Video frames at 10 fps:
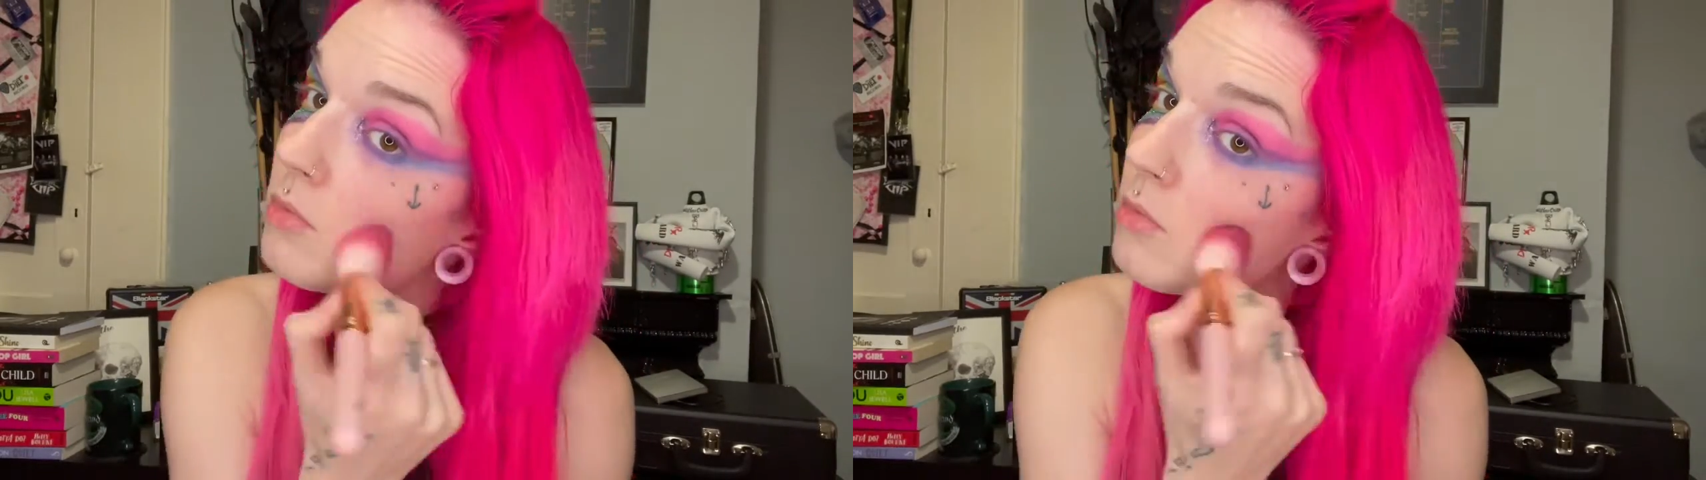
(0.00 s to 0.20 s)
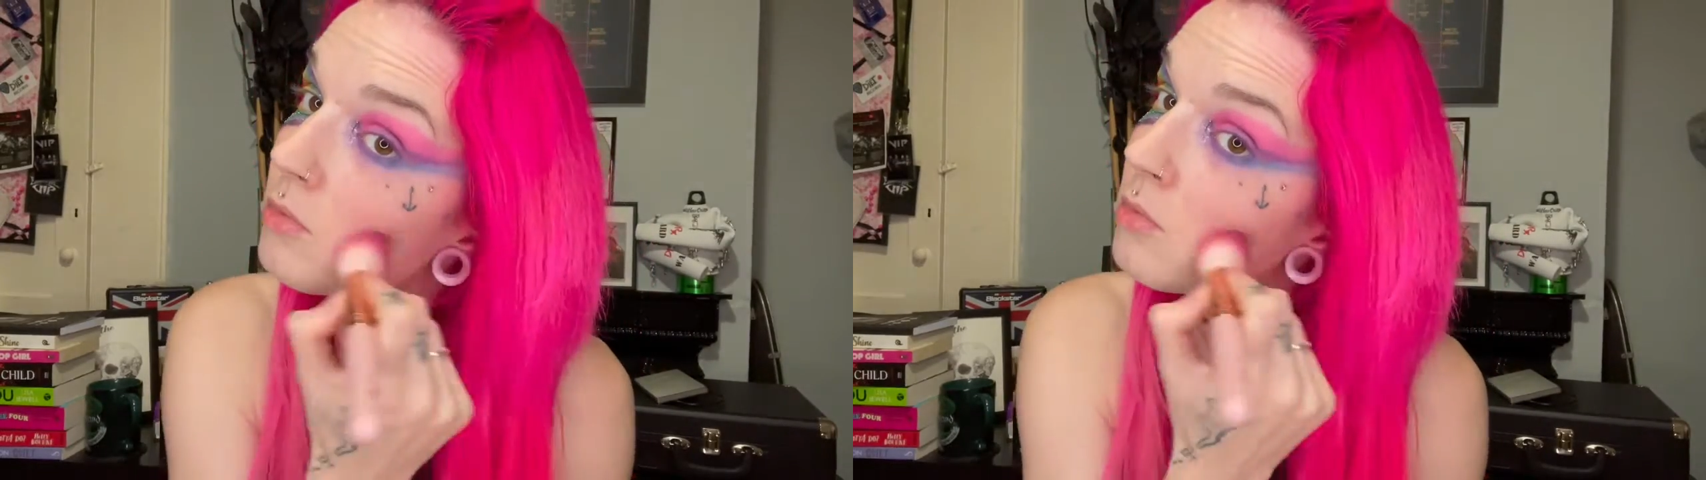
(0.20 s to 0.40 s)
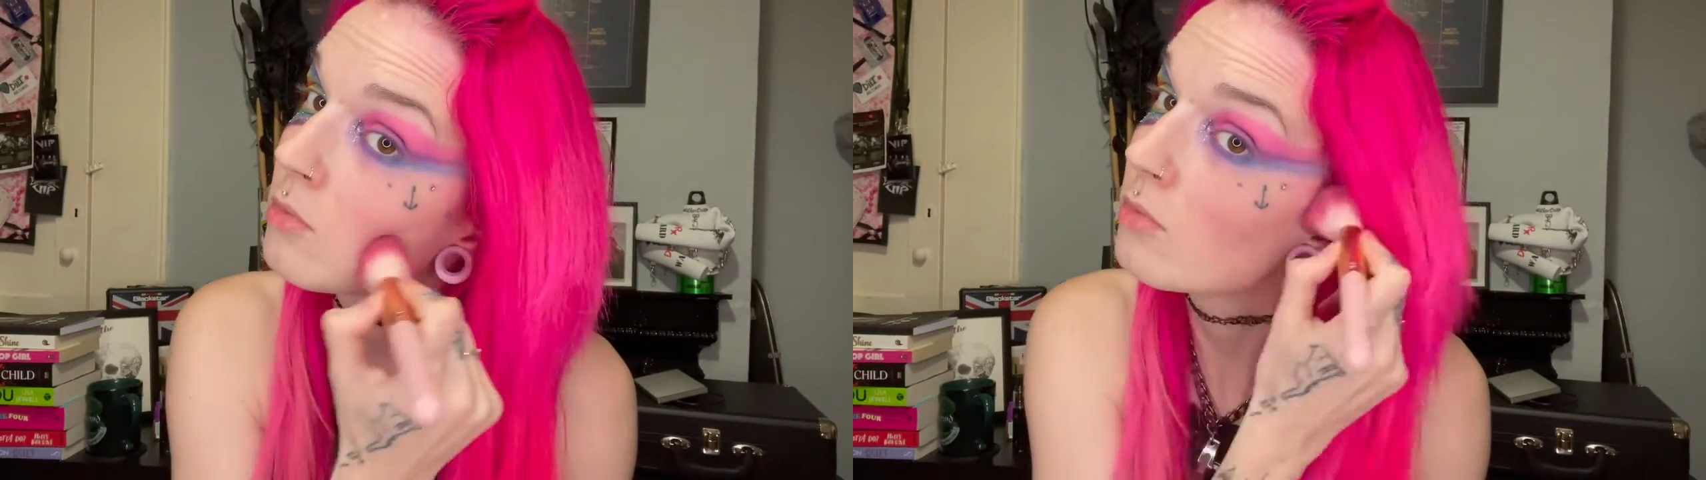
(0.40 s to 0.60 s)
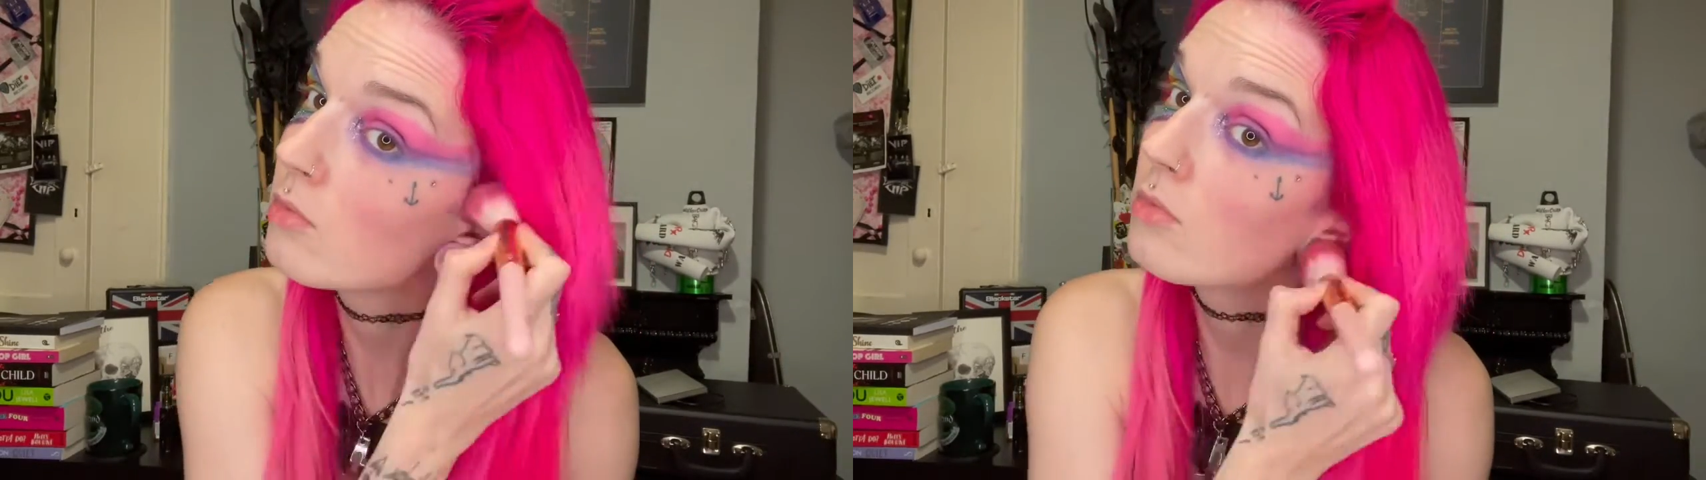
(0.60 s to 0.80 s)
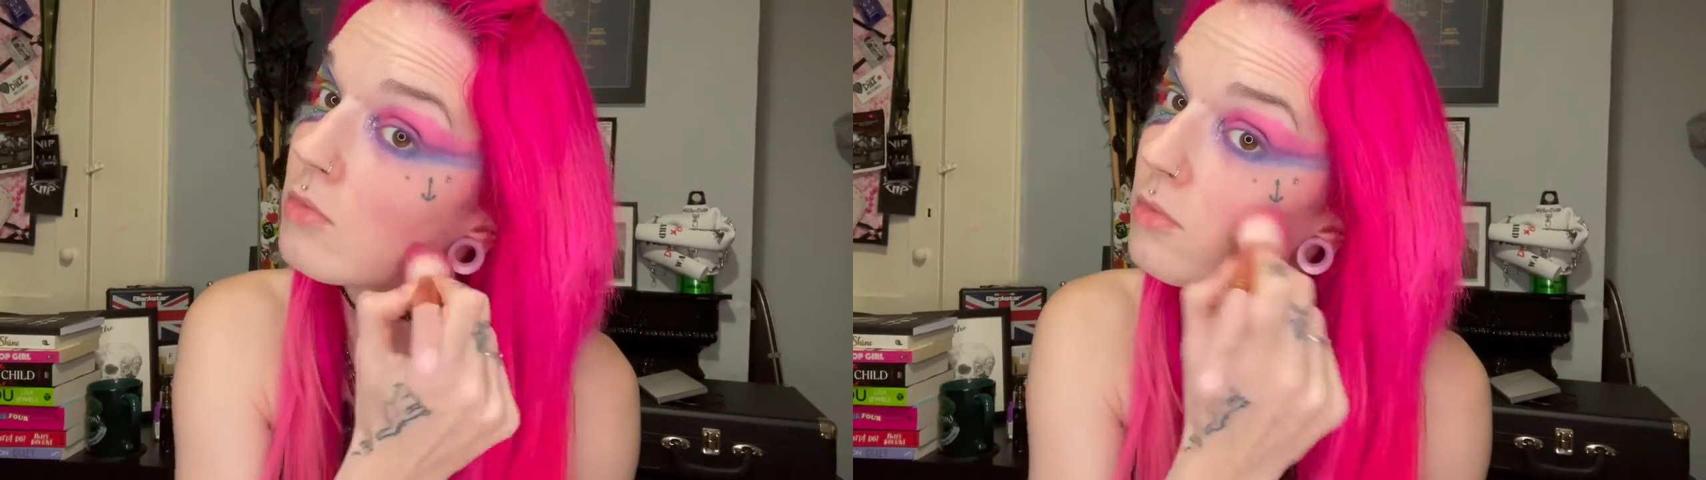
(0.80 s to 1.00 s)
to
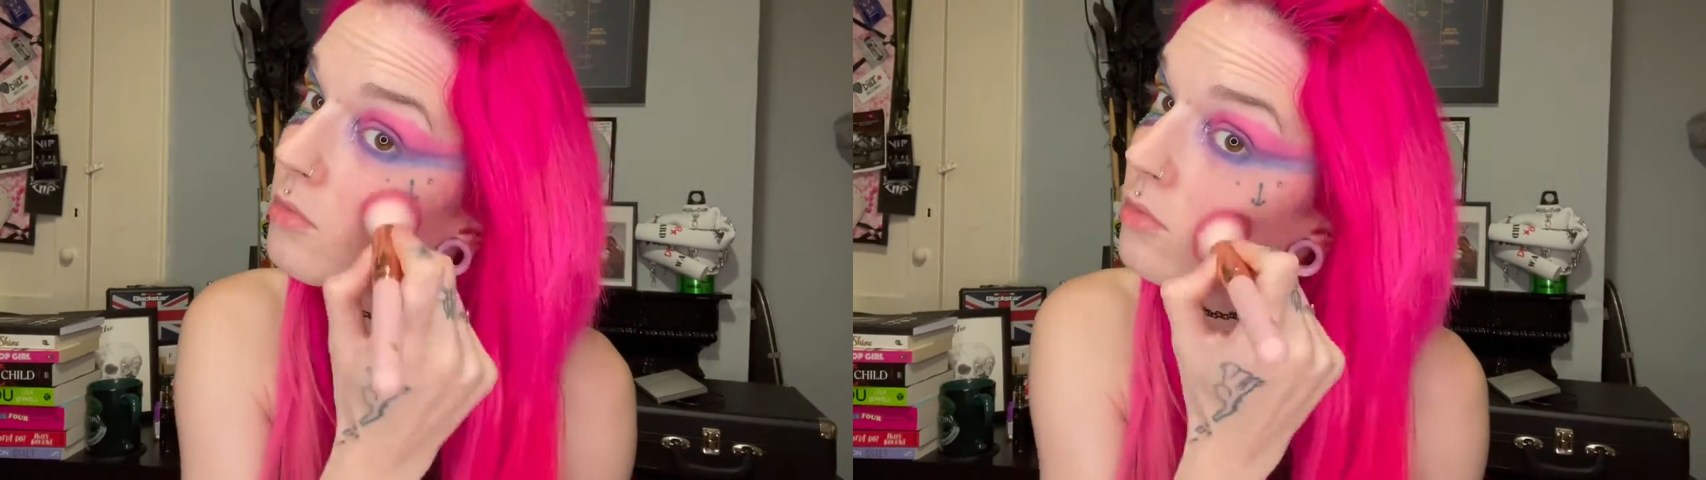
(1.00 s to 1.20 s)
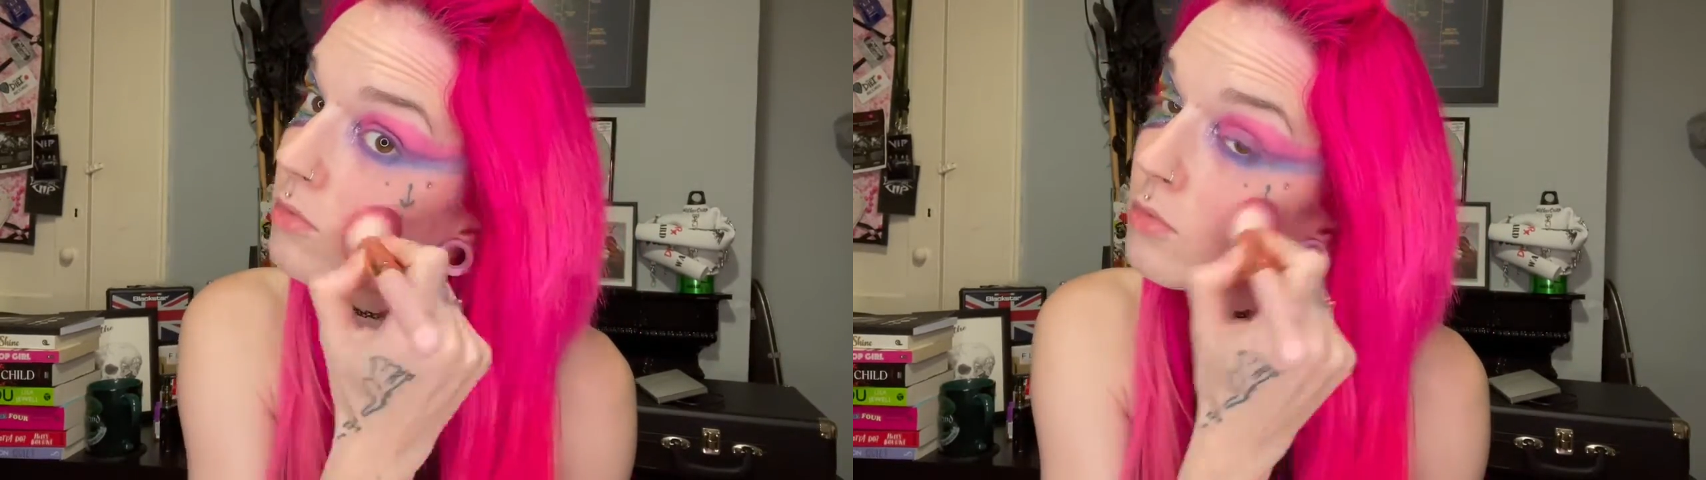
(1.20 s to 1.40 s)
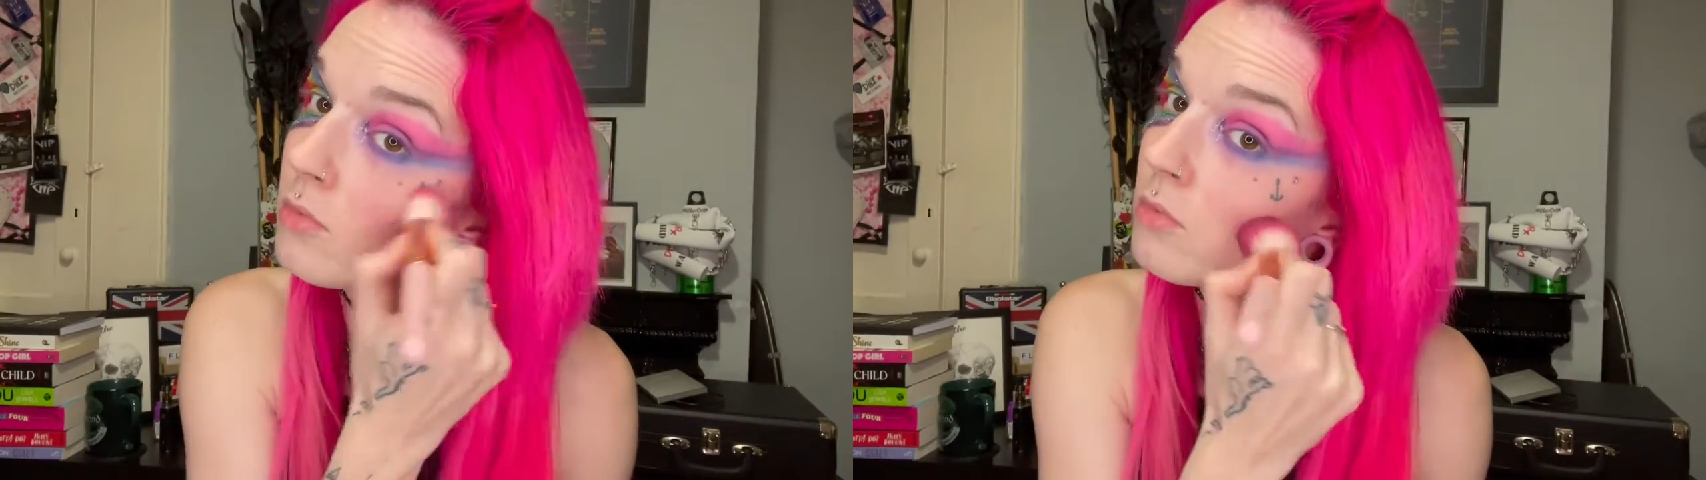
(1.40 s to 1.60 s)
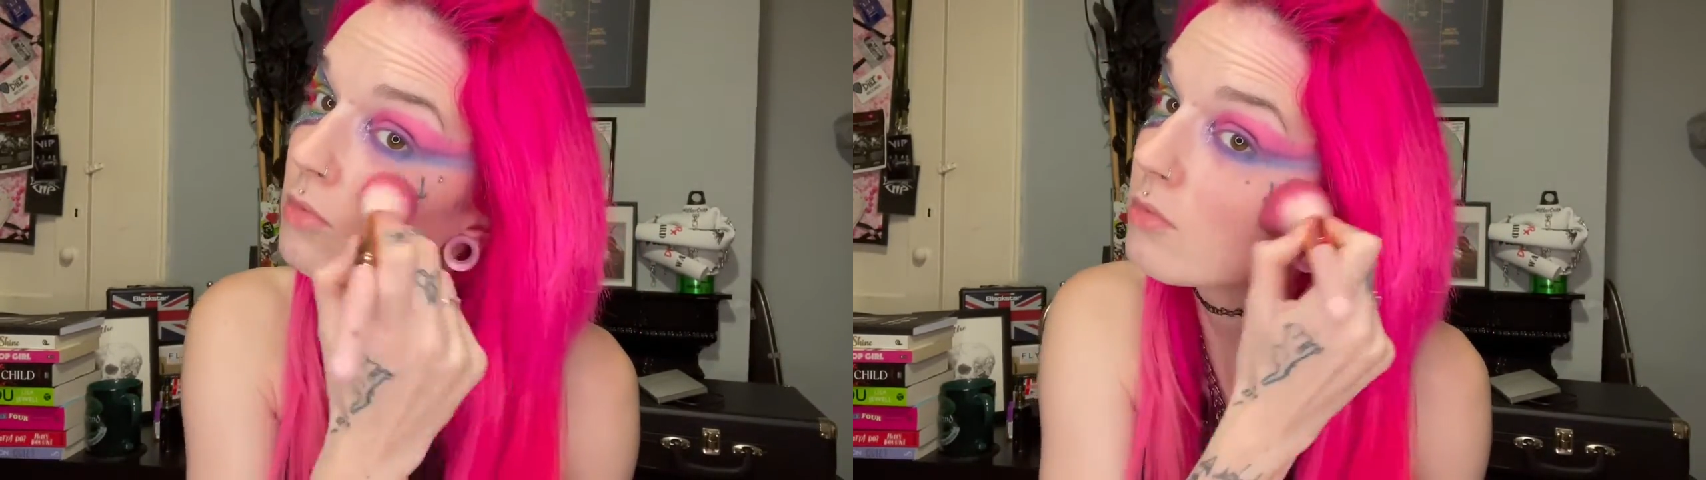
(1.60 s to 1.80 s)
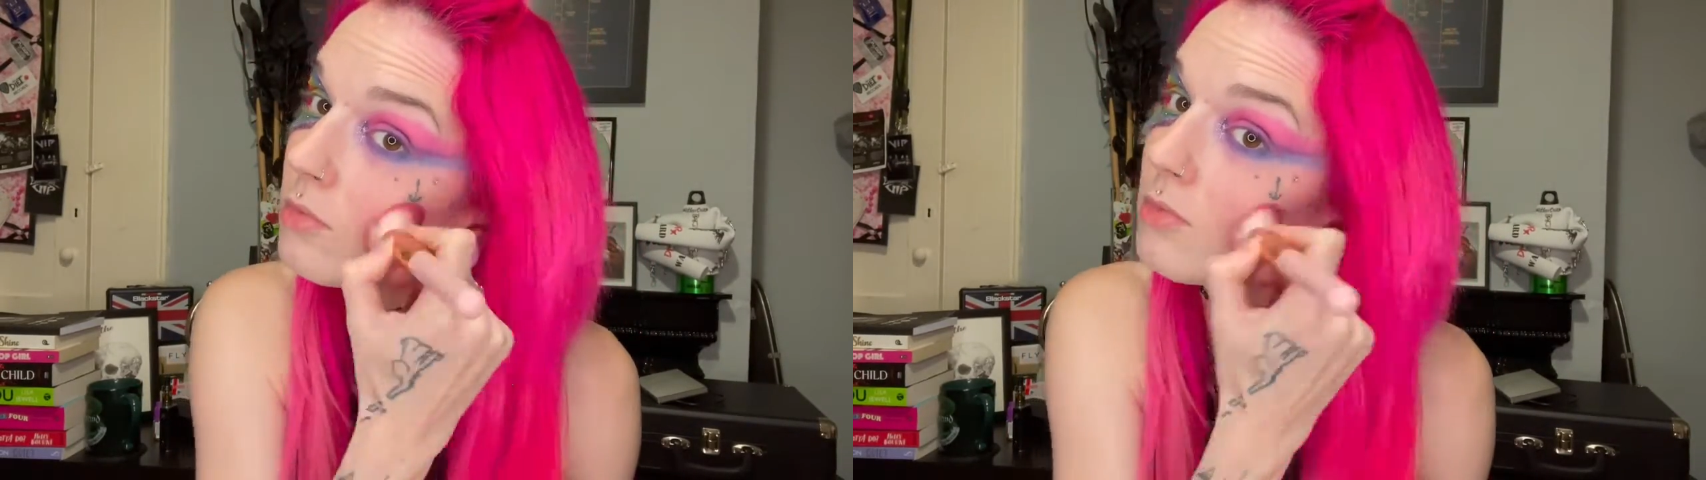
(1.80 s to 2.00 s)
put a little bit of
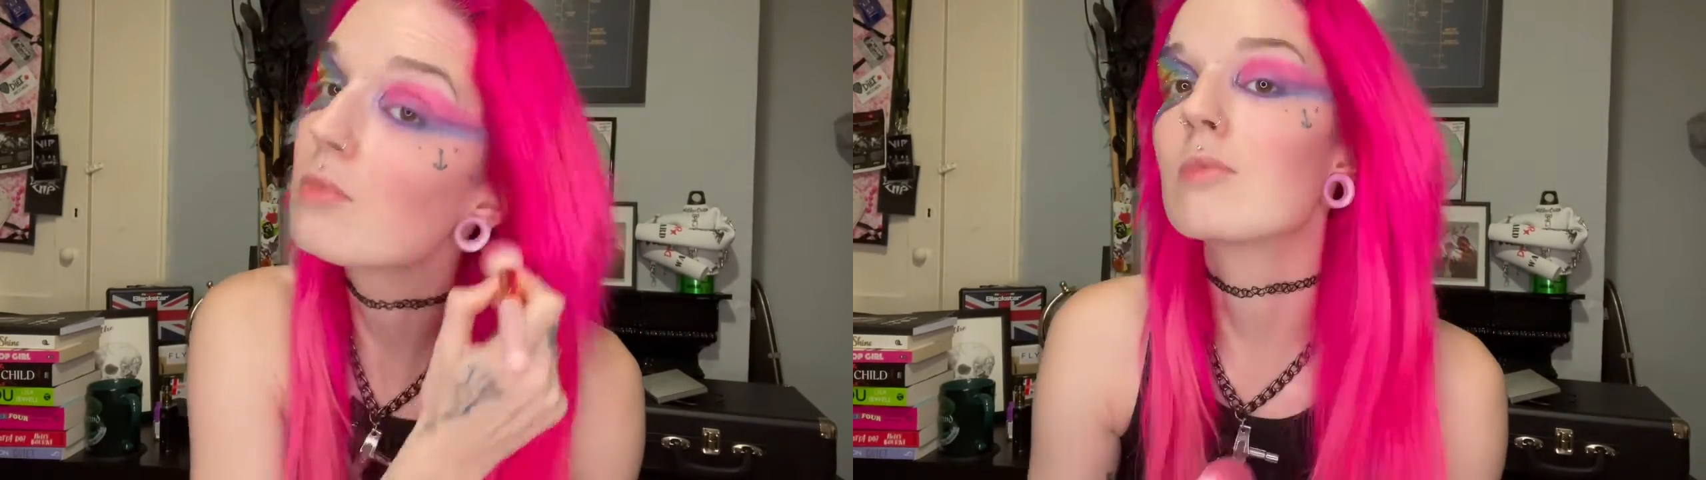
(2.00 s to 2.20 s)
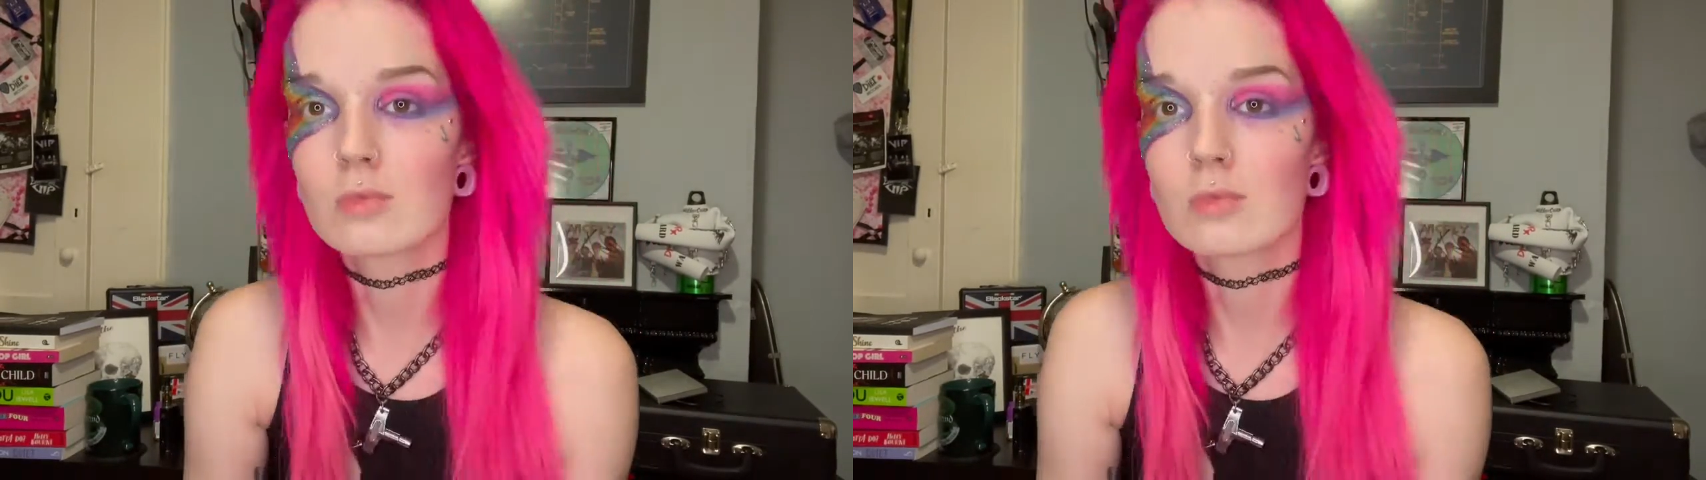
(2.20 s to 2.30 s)
blush on,